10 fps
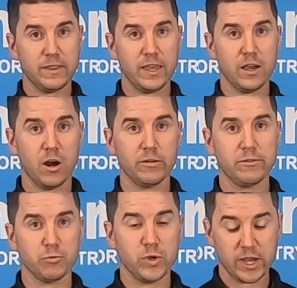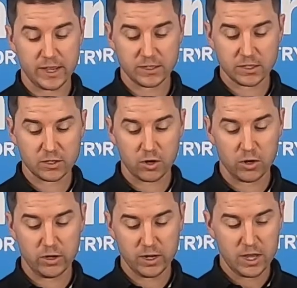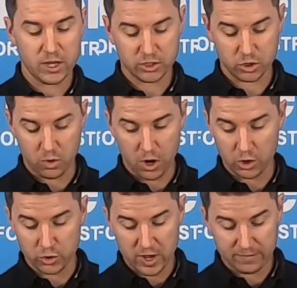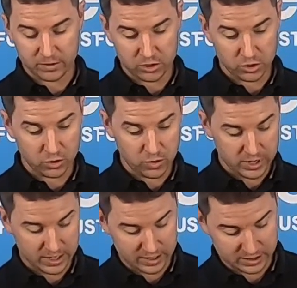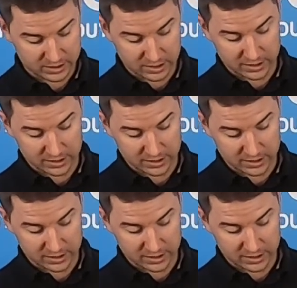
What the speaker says: They are 3/8 turn, so all you have to do is